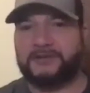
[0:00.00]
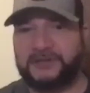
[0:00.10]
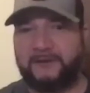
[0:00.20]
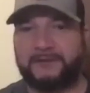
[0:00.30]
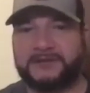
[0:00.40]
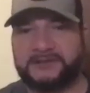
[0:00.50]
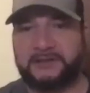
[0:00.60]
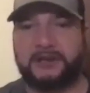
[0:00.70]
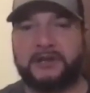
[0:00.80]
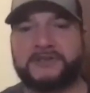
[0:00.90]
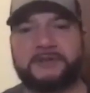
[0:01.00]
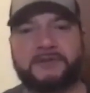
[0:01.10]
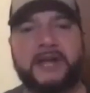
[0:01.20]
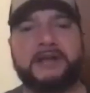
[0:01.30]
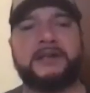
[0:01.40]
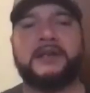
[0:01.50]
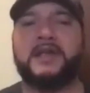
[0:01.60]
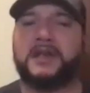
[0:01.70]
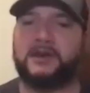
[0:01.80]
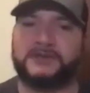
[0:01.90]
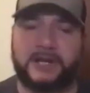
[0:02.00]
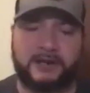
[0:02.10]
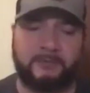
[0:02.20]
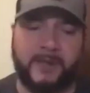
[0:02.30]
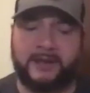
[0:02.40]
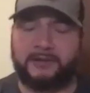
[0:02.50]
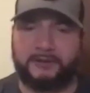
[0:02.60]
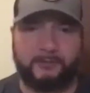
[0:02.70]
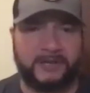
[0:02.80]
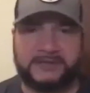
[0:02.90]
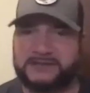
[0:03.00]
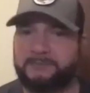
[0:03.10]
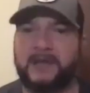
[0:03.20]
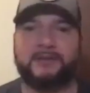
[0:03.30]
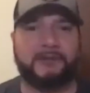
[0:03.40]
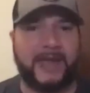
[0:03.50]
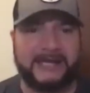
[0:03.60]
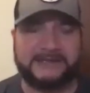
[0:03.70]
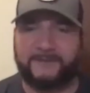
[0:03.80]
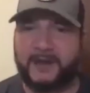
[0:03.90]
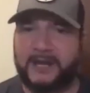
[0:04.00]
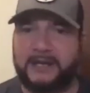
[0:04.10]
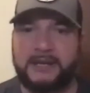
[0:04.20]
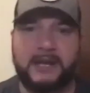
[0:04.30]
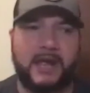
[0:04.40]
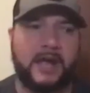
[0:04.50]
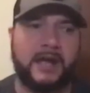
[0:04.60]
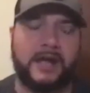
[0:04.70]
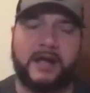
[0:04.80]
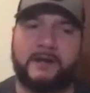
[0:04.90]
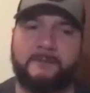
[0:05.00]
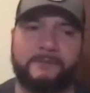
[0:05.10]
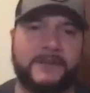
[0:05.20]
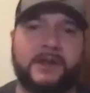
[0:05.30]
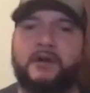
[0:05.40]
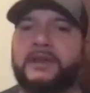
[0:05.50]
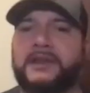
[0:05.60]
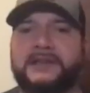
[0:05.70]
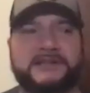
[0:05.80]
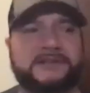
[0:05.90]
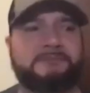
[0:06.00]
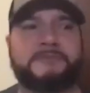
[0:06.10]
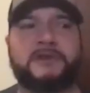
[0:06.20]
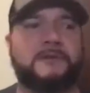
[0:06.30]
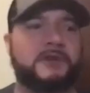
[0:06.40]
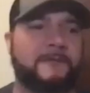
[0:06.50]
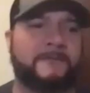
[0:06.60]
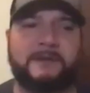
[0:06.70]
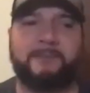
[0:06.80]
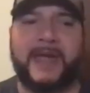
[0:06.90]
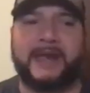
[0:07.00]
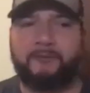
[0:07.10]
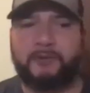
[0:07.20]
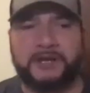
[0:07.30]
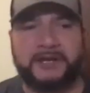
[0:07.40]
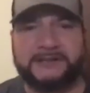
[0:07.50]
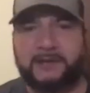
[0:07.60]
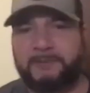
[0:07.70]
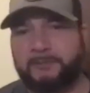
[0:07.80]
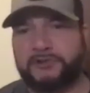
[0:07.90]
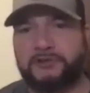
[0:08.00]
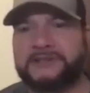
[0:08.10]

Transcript: You have to listen to the good. So kind of, you know, talk about a little bit just about the last fight, um, you know, and then just your, your feedback and what you can tell people too.